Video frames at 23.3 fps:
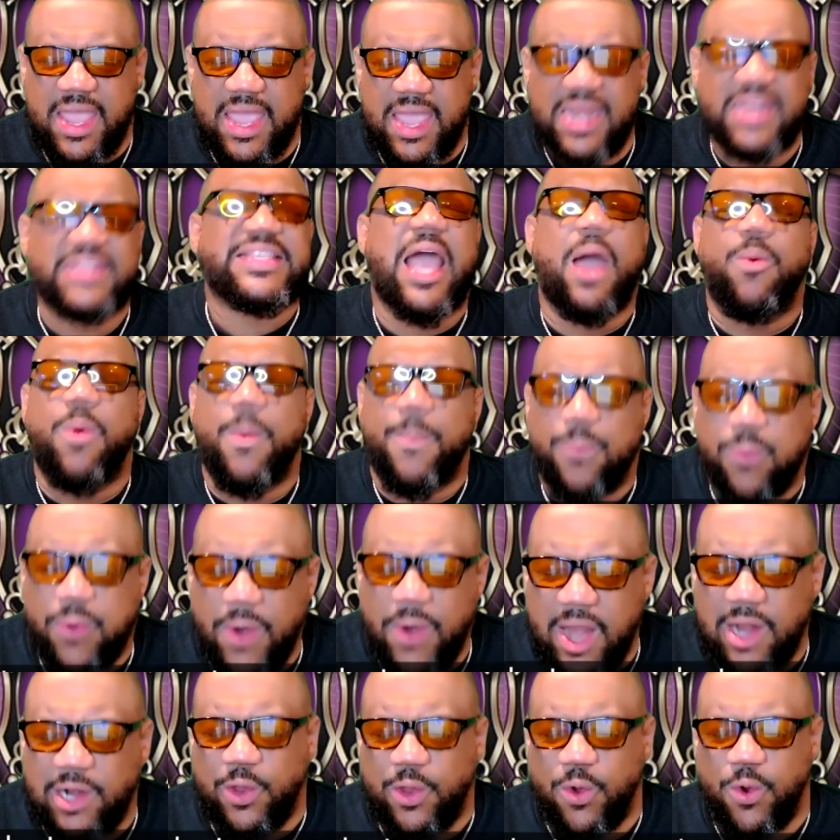It is our
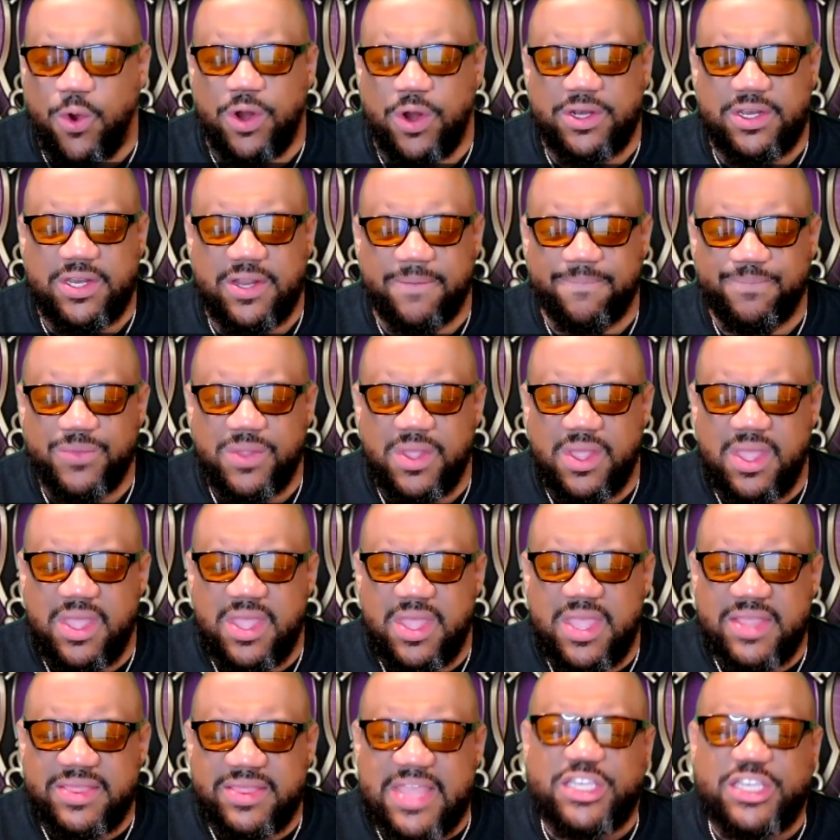prayer, Lord,
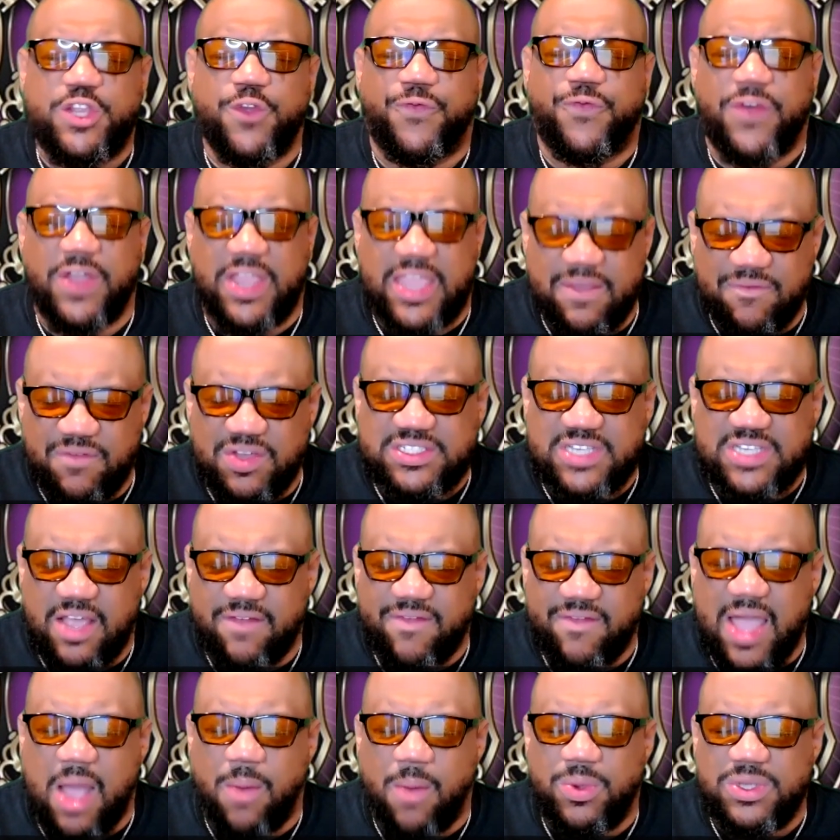that you forgive us
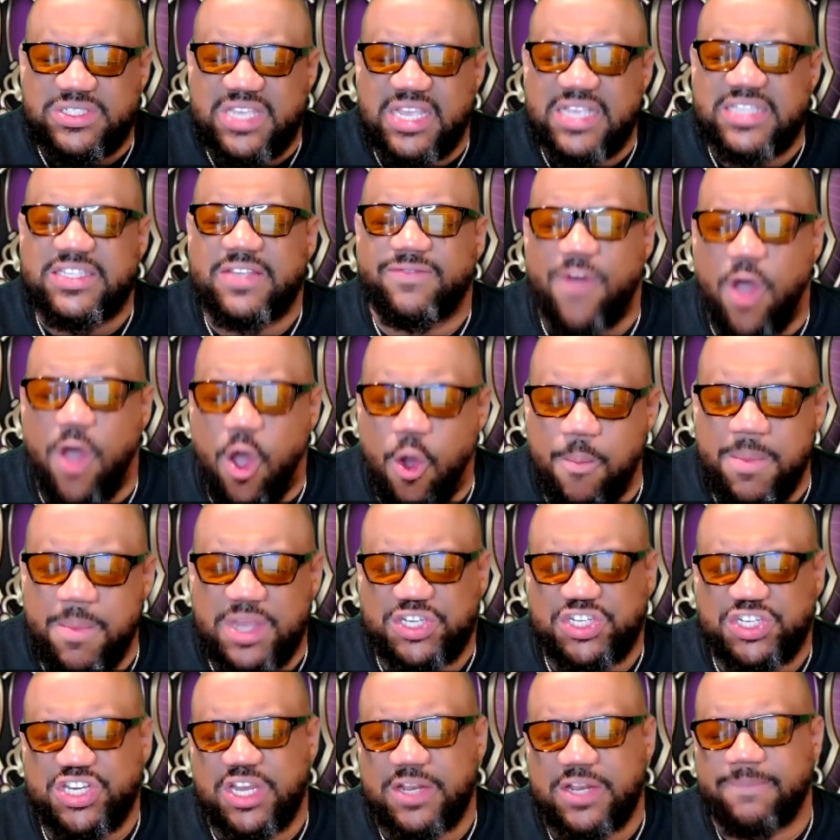of our sins of
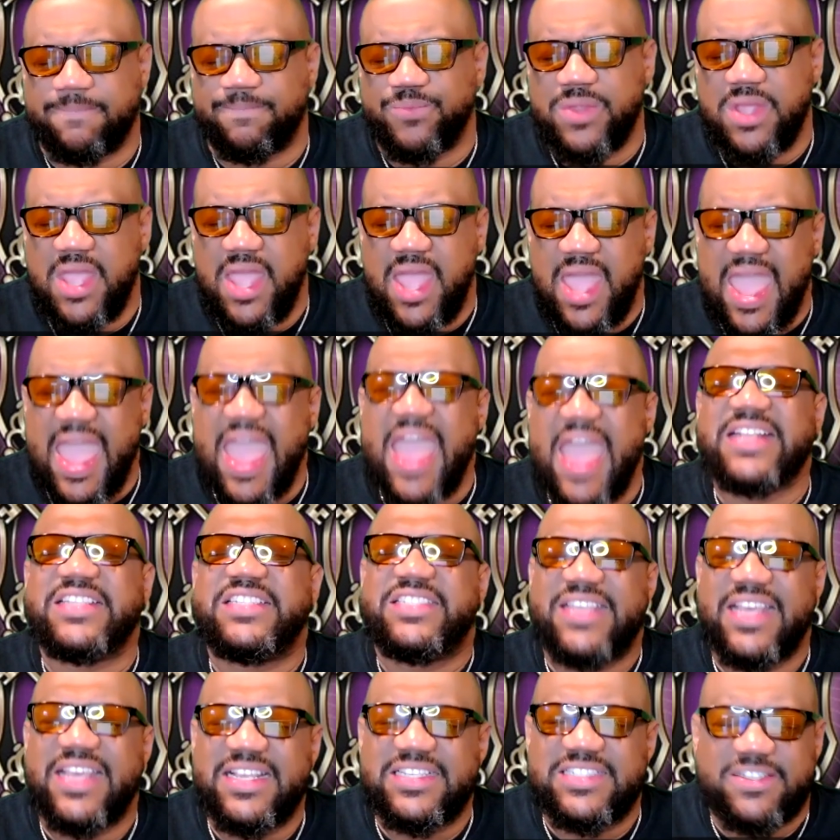omission and
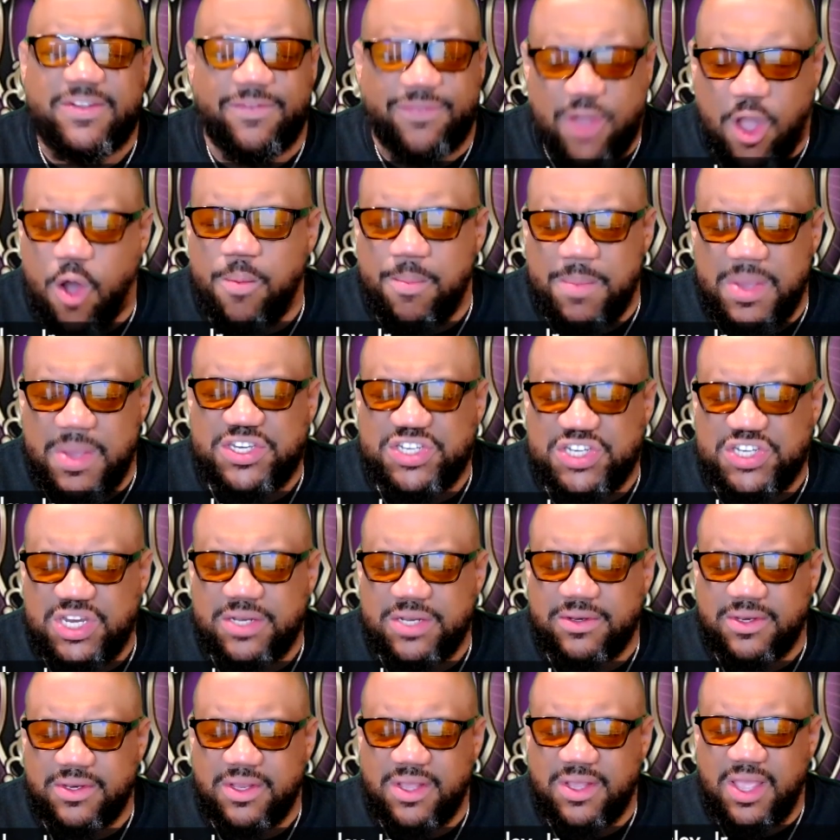sins of commission.
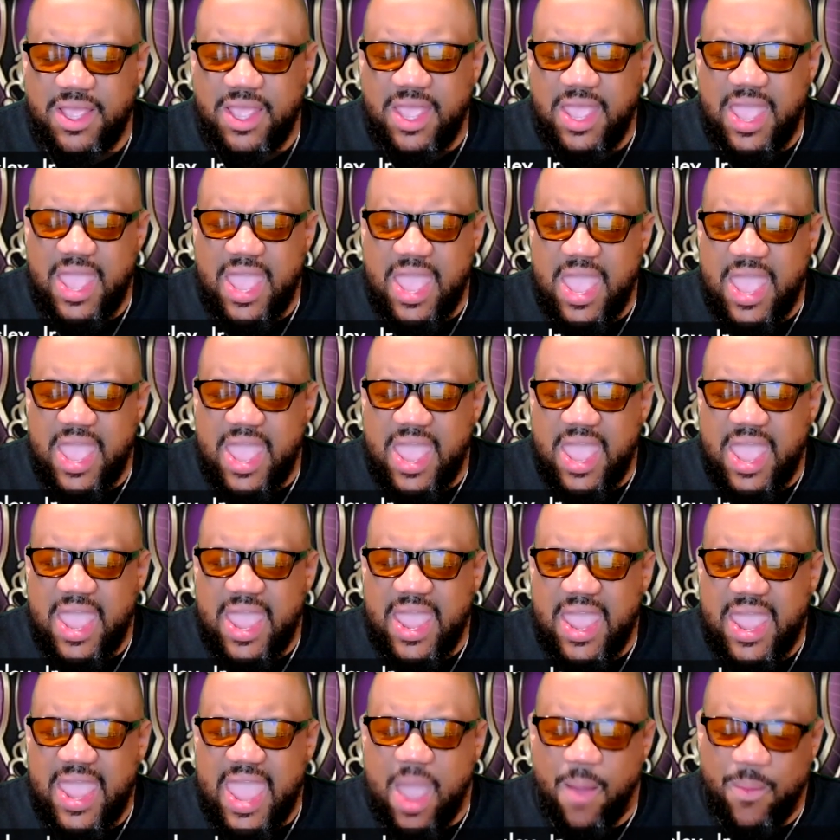
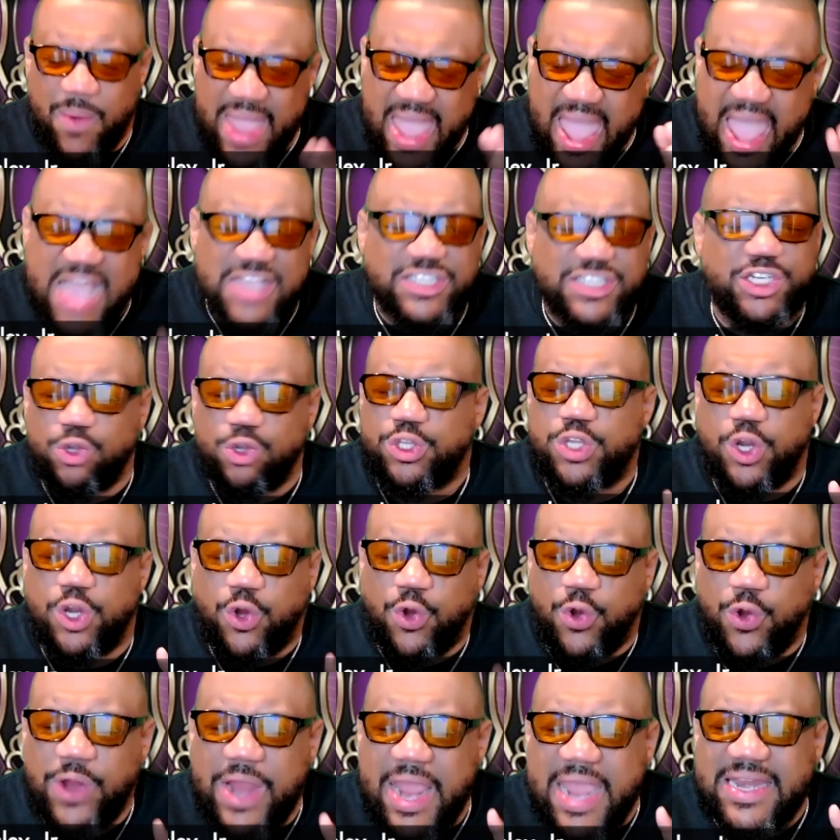And we ask you to
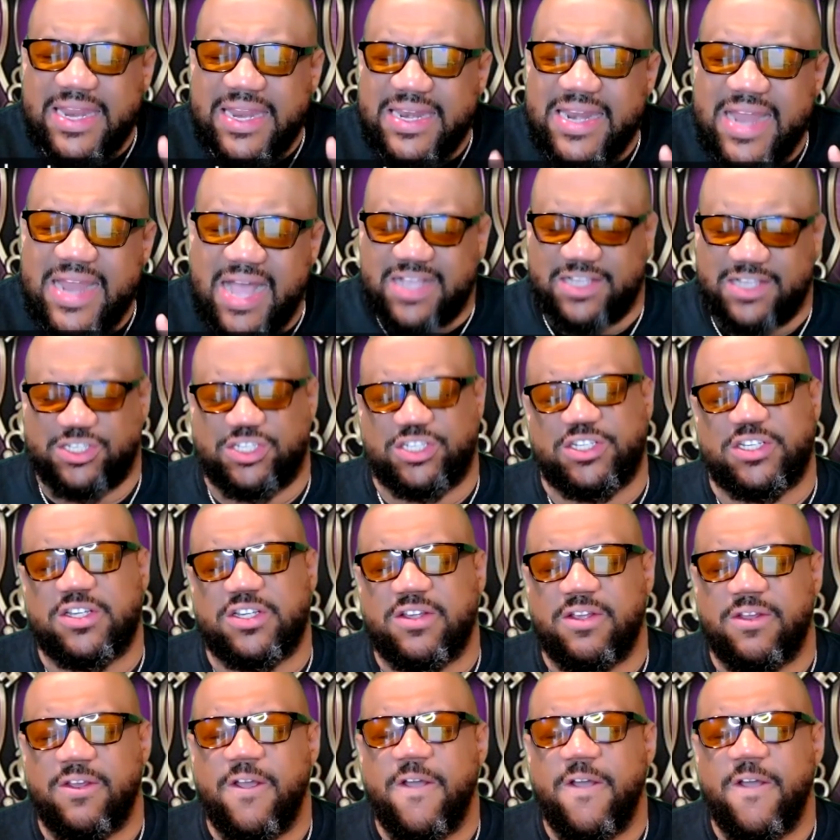create in us